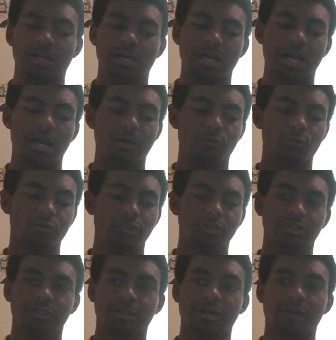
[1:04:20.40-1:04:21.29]
I
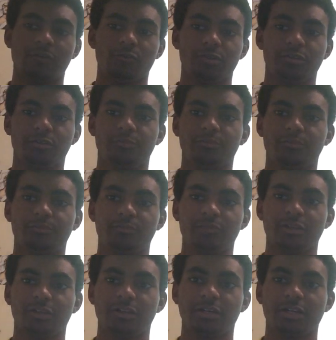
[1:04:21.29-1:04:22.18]
wanna I wanna
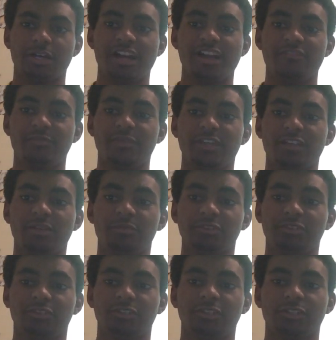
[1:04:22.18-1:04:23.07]
uh, have been able
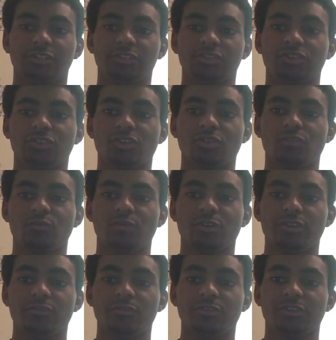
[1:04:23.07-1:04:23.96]
to start
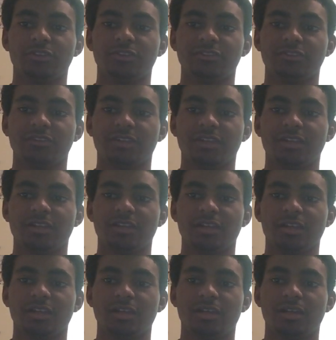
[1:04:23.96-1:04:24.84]
weathering this thing
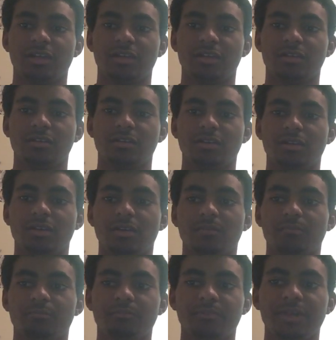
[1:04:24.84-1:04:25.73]
and
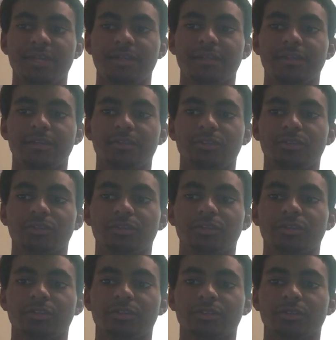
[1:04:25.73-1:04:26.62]
making it
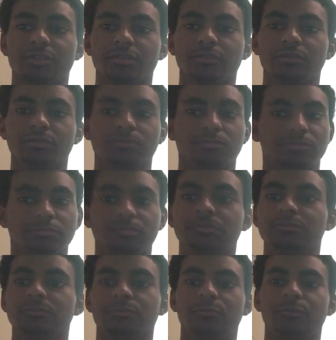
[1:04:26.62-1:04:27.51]
look
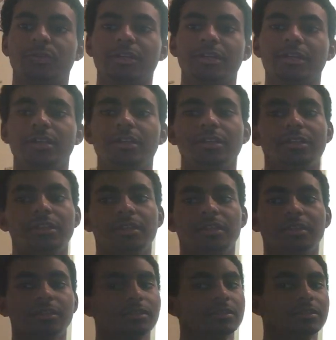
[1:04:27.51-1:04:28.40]
rugged
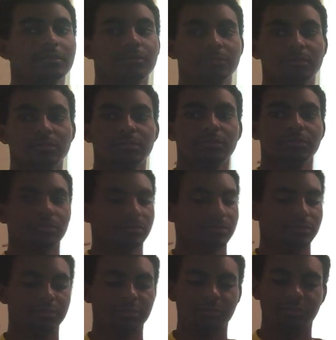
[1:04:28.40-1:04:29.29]
and
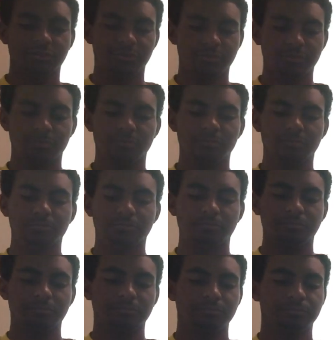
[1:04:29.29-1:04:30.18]
just.
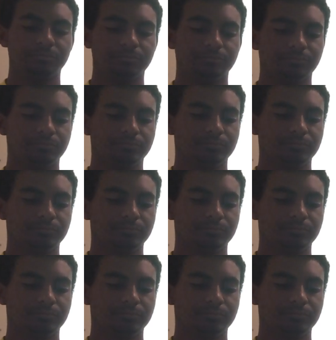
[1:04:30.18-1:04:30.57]
Mm.